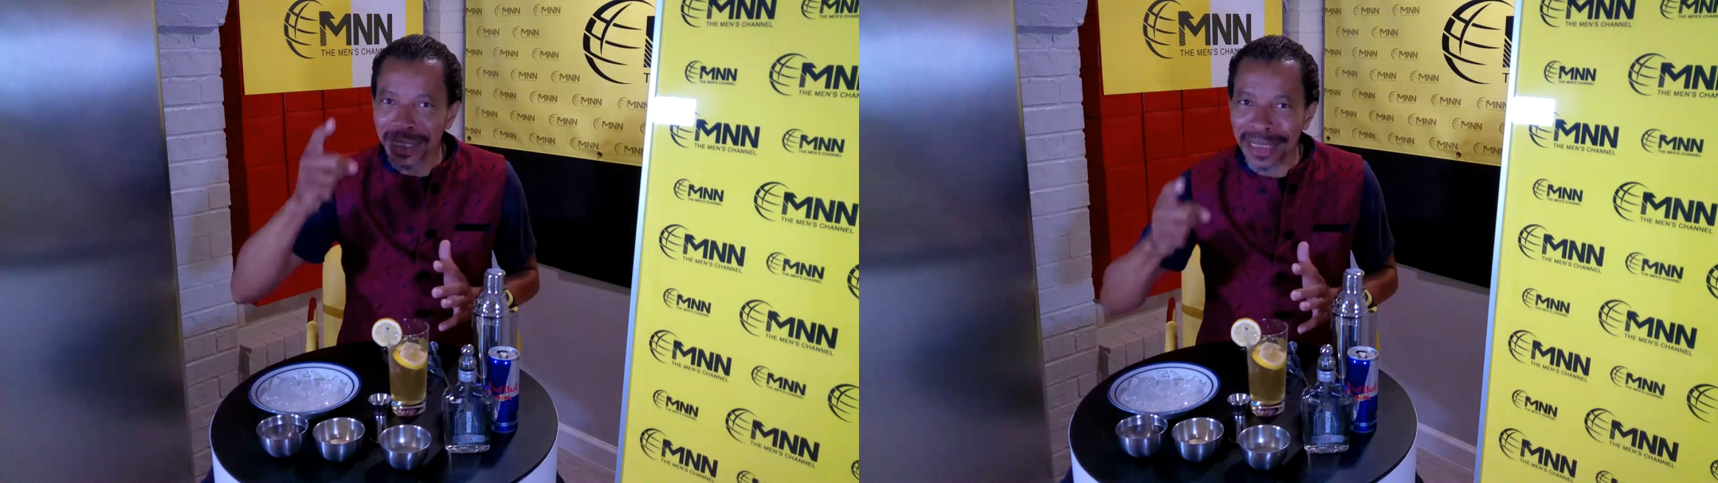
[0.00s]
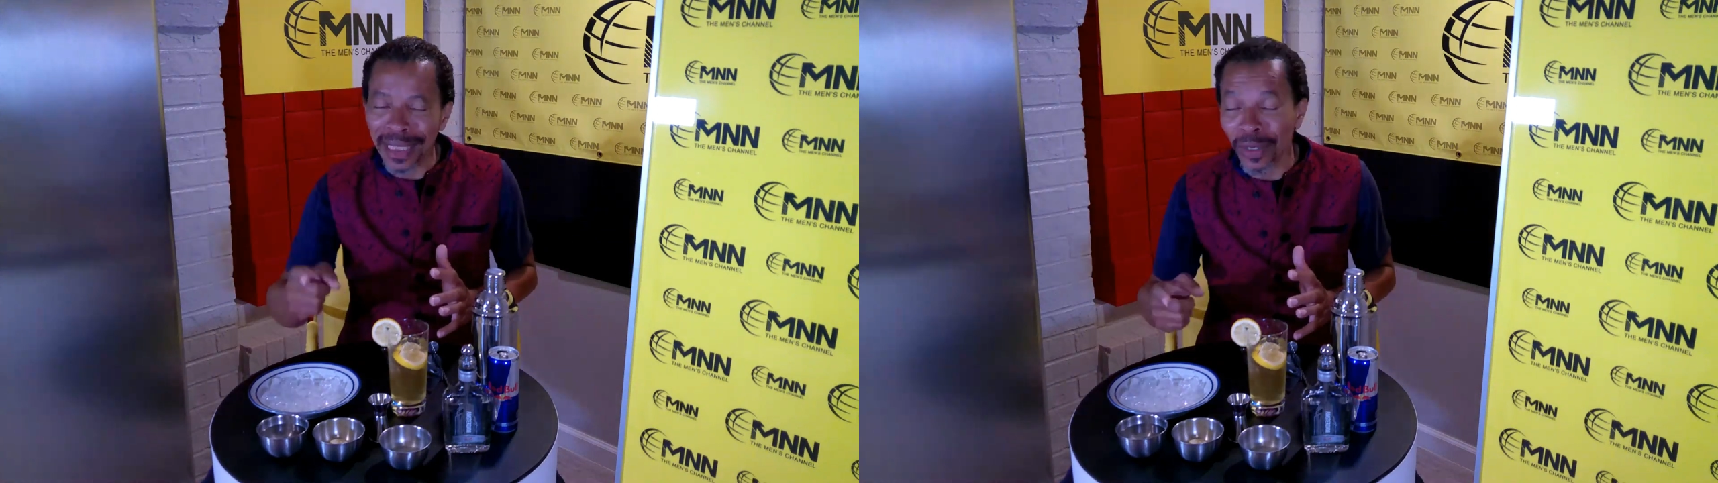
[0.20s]

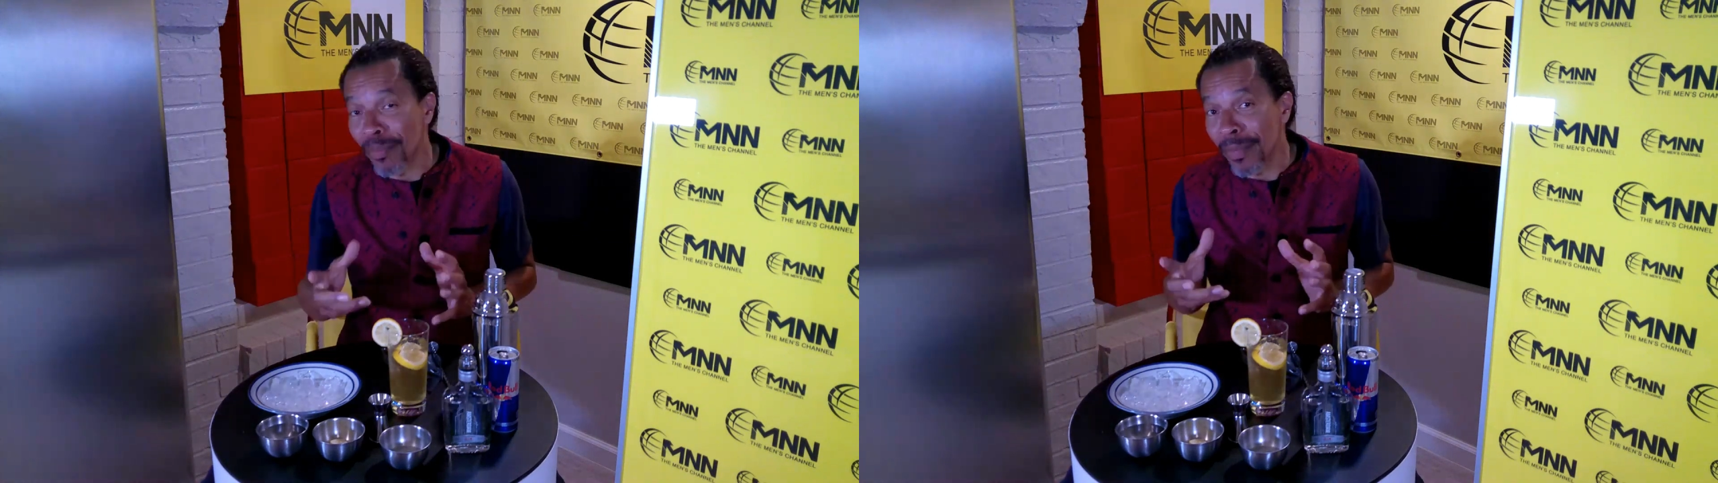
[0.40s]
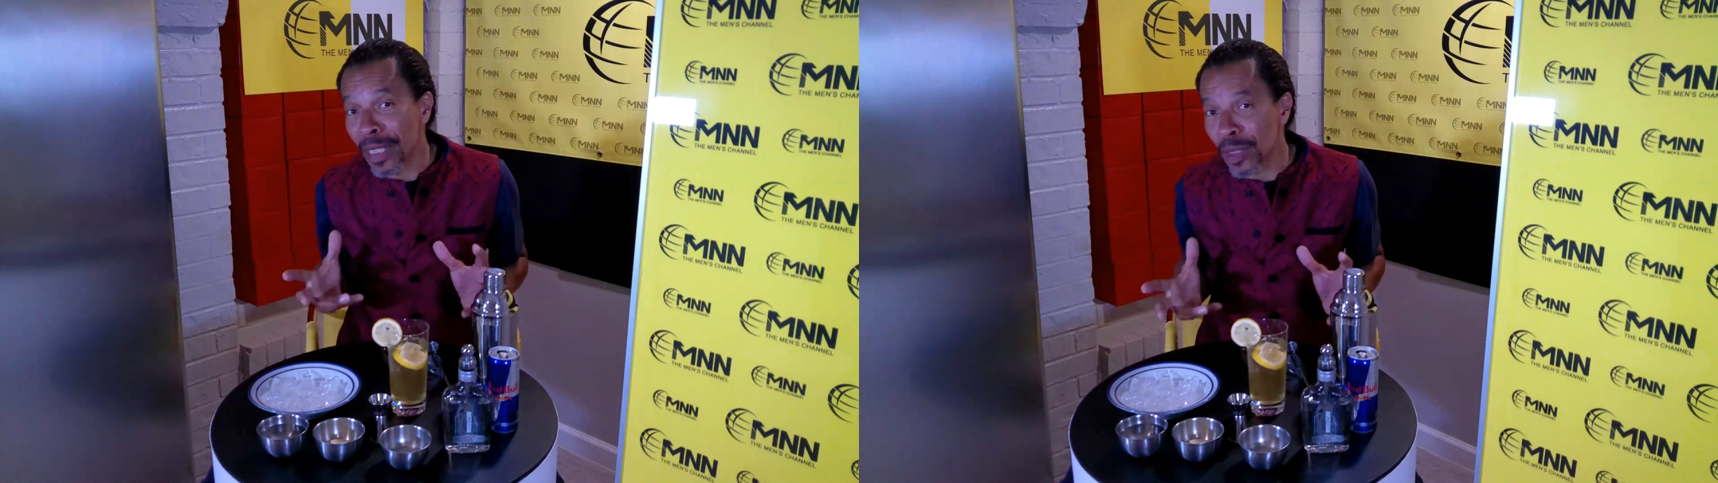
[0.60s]
again on the
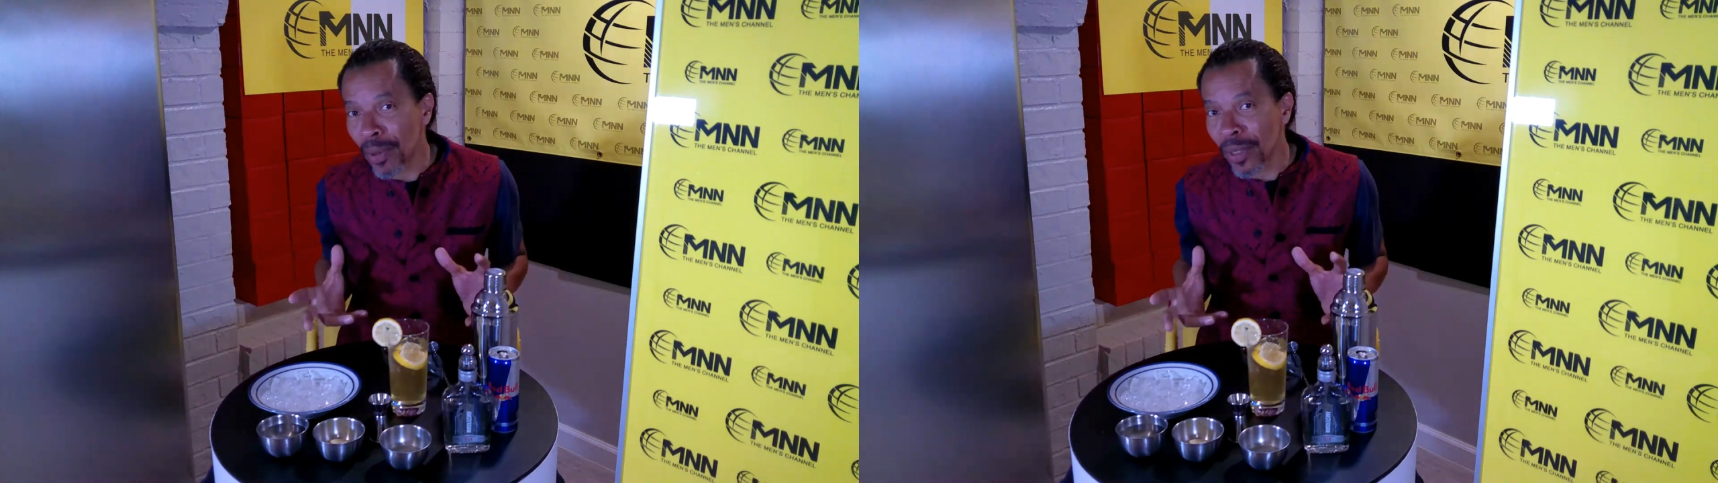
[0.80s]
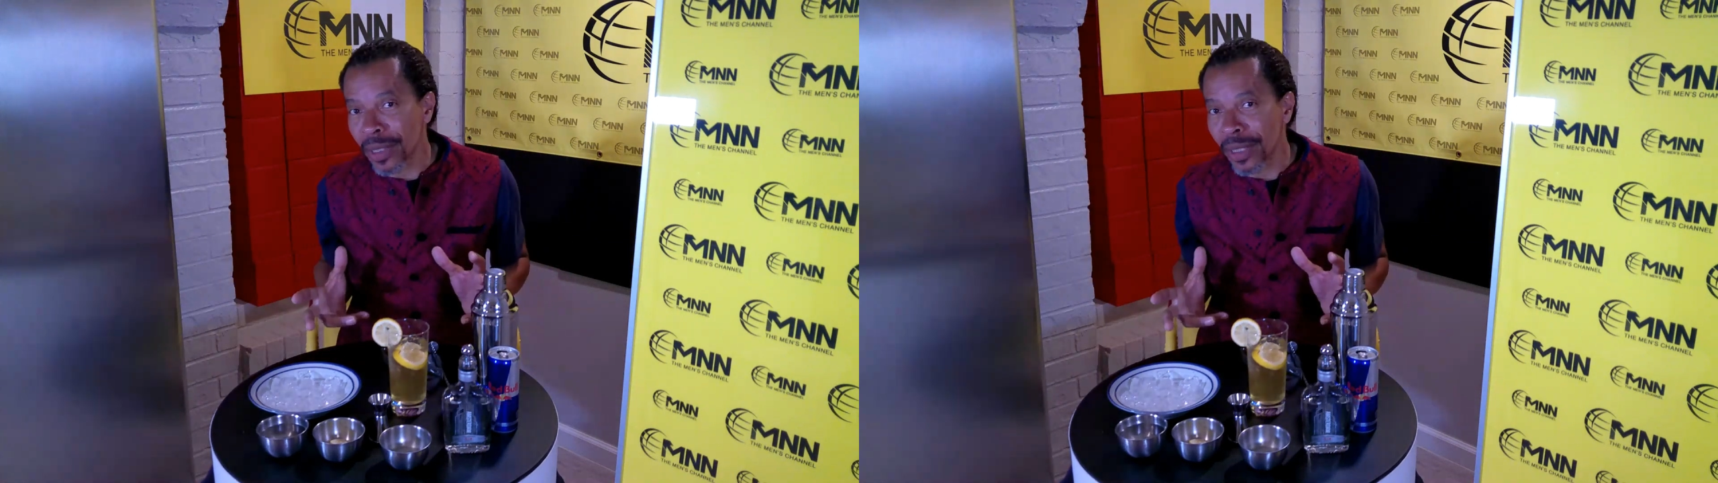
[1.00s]
Man's
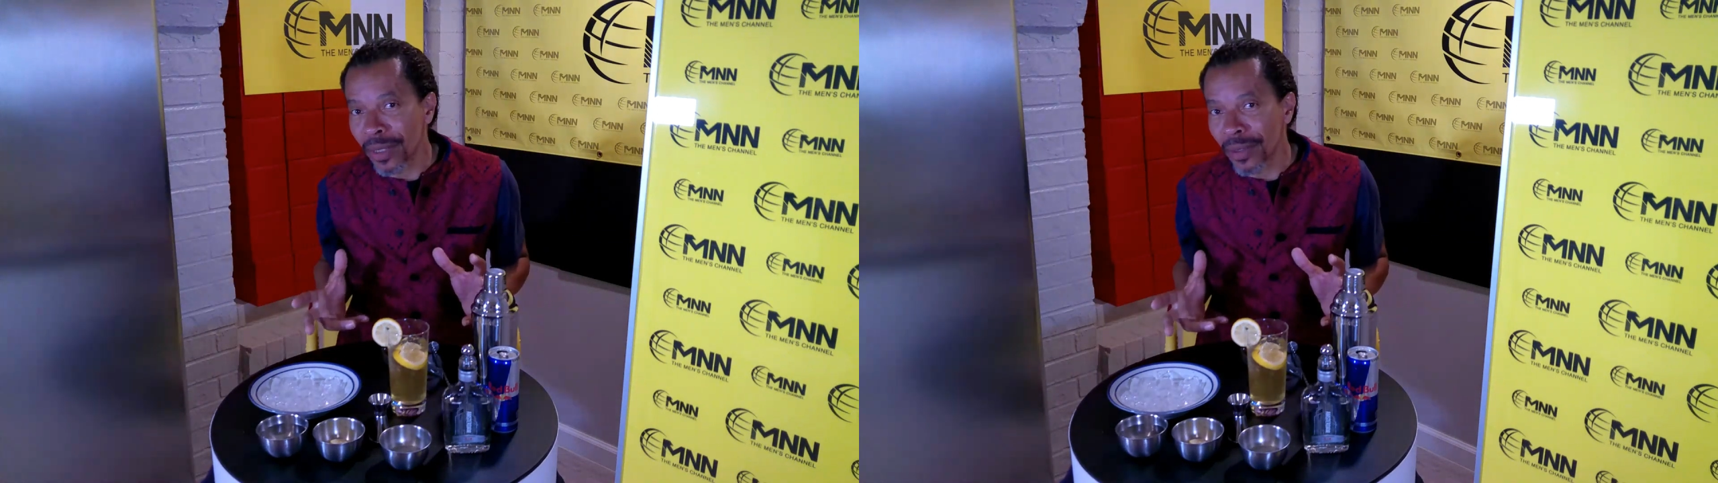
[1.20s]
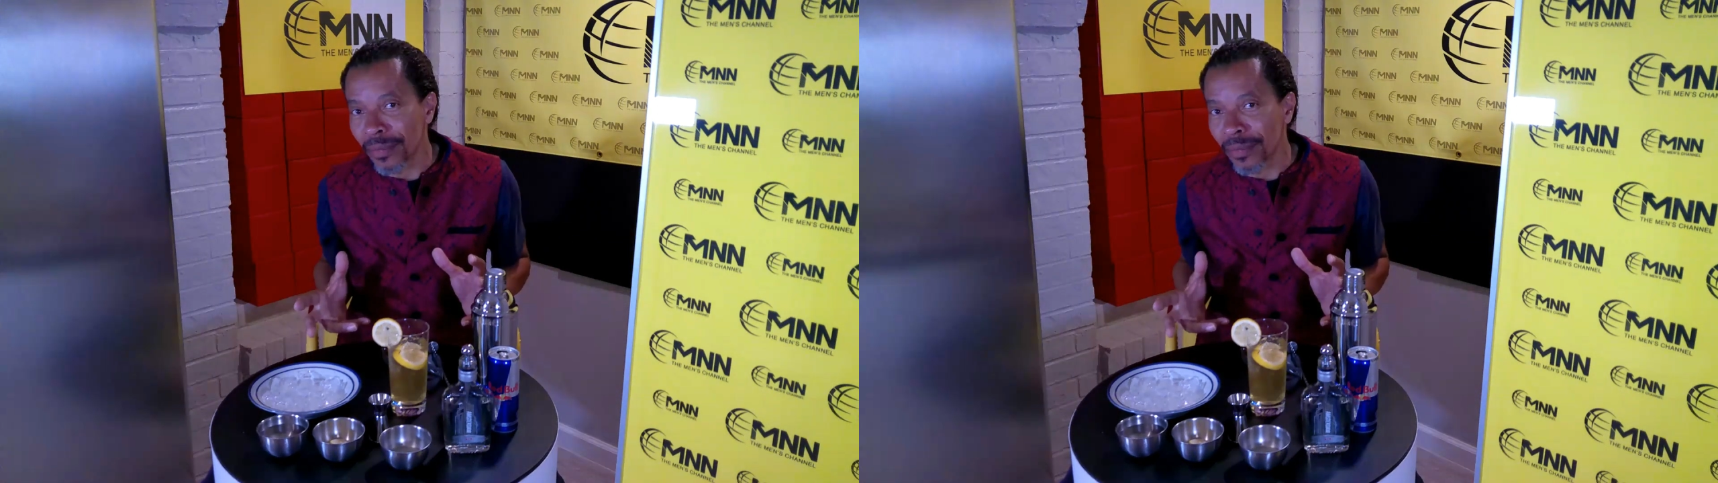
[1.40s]
Bartender,